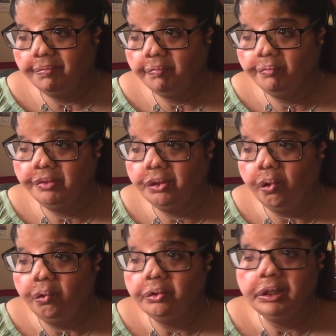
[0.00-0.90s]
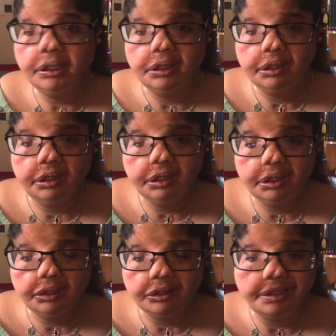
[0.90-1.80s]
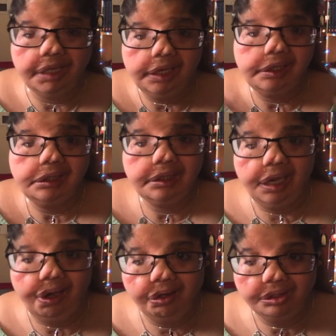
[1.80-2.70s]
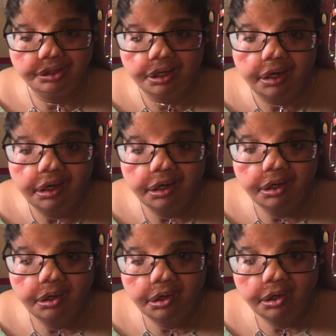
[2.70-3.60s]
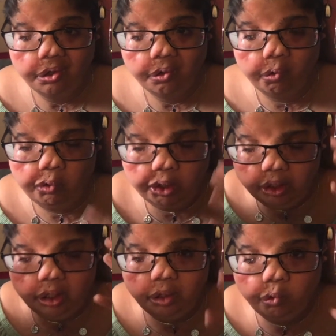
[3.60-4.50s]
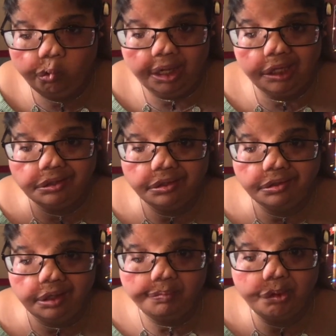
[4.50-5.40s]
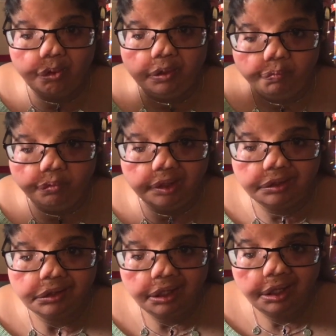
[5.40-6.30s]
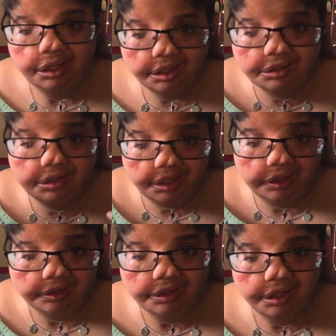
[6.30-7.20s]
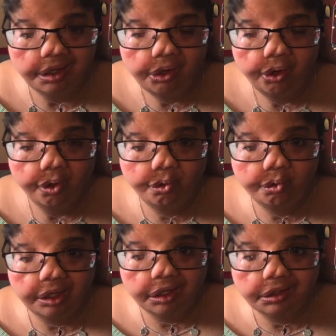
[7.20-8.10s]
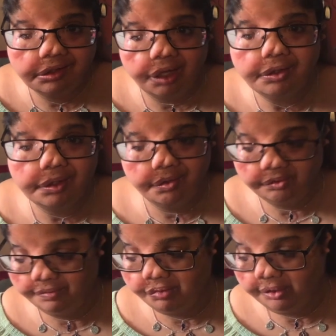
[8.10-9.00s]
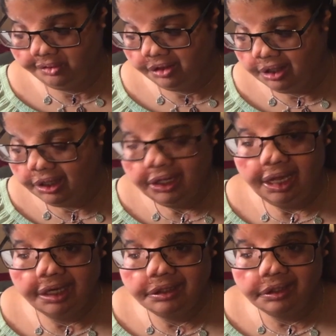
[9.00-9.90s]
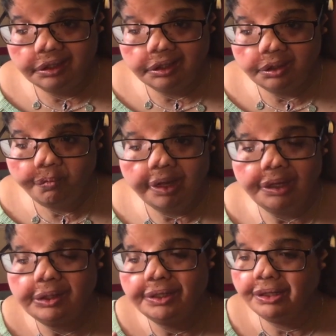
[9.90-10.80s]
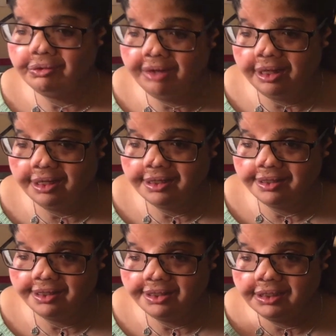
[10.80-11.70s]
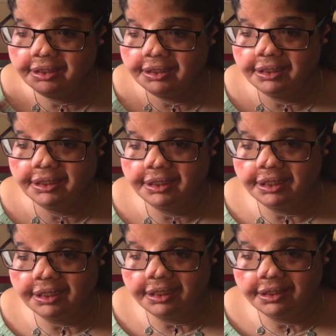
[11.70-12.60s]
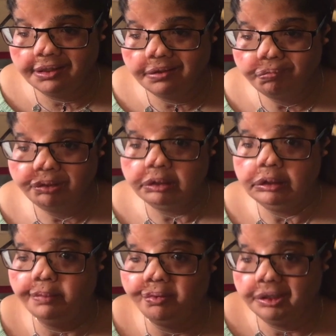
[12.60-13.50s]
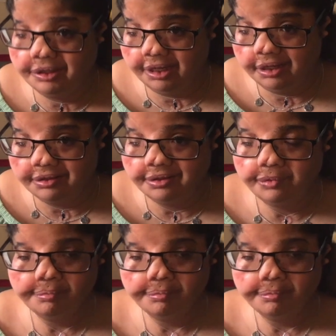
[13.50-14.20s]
The only sane character, or who has some sort of wit, is Zane, who is Zoe's older brother, and while he's in he is feeling the princess,